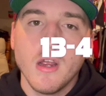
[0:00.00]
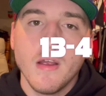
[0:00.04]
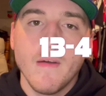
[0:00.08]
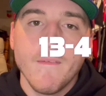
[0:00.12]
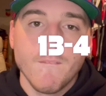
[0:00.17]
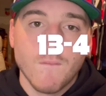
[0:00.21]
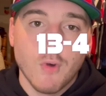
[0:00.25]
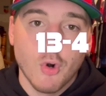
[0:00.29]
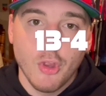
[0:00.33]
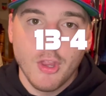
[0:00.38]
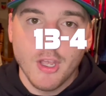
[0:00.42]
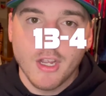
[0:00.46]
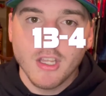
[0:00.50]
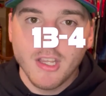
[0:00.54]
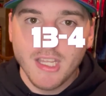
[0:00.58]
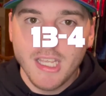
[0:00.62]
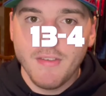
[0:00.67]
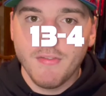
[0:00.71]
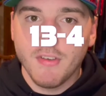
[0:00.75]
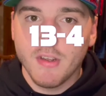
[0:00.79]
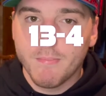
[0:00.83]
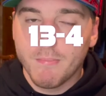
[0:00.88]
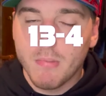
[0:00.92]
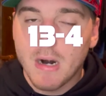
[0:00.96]
for the
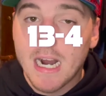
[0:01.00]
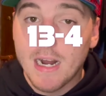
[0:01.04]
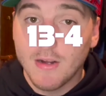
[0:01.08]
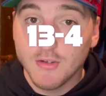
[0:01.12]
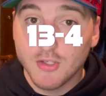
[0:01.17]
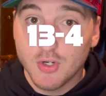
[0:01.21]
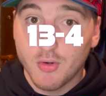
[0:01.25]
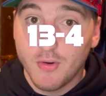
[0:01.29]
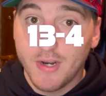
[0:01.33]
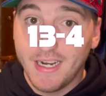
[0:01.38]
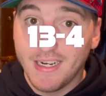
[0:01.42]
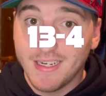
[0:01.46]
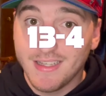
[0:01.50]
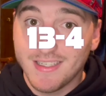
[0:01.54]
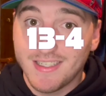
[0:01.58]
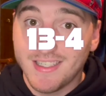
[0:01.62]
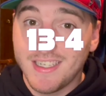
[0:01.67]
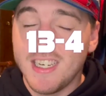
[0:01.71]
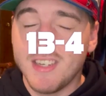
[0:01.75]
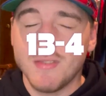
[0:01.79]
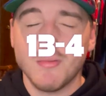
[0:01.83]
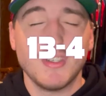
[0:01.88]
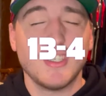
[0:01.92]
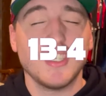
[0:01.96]
Cleveland Browns going into the
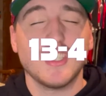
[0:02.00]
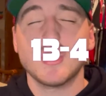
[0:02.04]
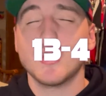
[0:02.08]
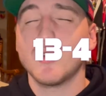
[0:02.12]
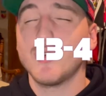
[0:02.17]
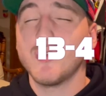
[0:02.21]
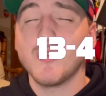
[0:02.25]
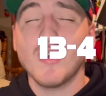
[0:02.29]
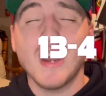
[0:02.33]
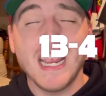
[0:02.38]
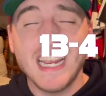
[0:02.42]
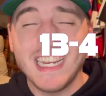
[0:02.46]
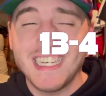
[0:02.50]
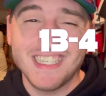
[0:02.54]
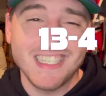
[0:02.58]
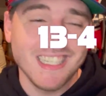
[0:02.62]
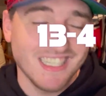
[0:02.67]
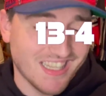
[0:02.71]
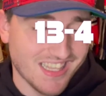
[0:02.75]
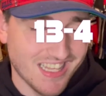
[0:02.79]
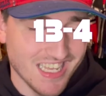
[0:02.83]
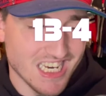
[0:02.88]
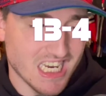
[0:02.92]
season, which is crazy to think